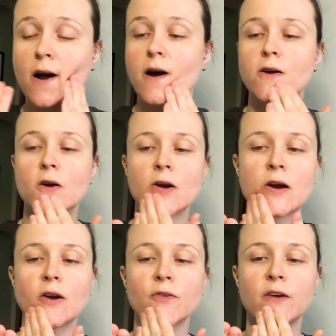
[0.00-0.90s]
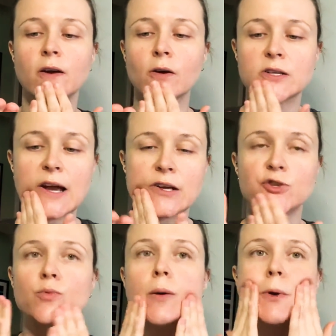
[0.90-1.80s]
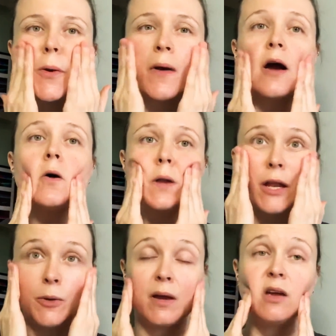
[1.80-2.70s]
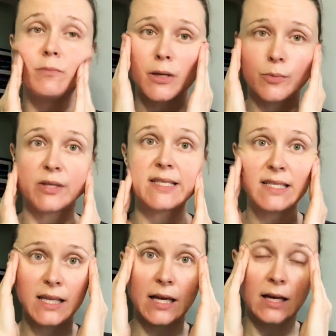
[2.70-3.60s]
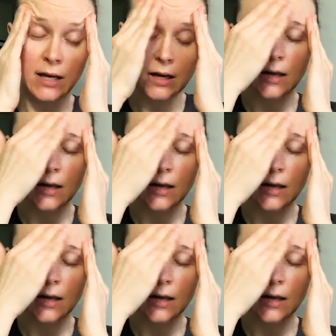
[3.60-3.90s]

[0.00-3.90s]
under your fingers as you're rubbing around. And you may even be able to see